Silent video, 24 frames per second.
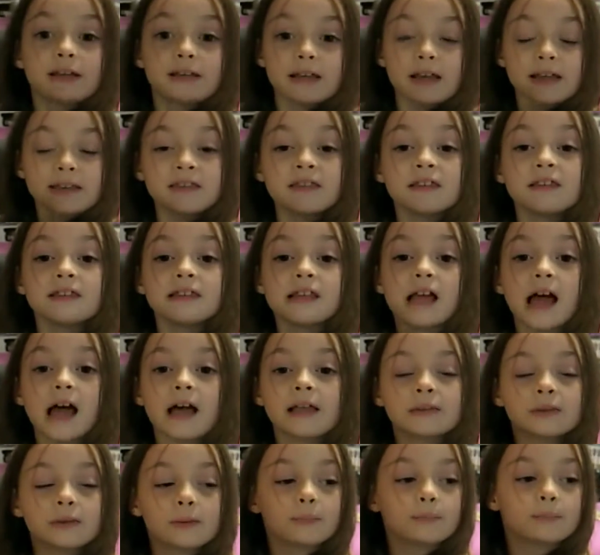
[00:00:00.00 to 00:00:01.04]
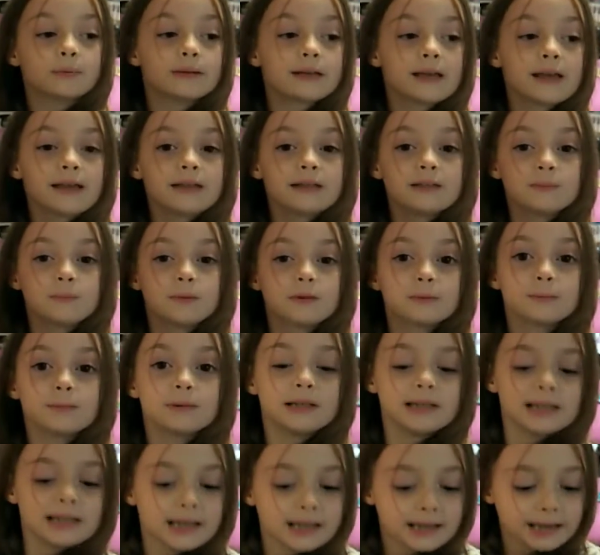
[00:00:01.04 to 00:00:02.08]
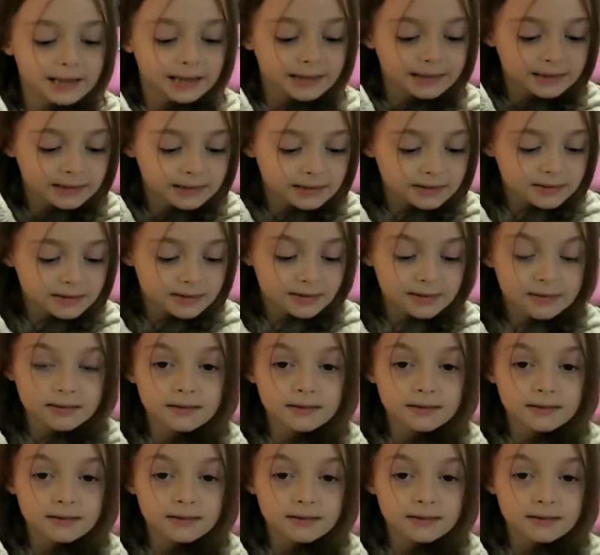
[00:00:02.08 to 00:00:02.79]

can get this at the place where we did get this.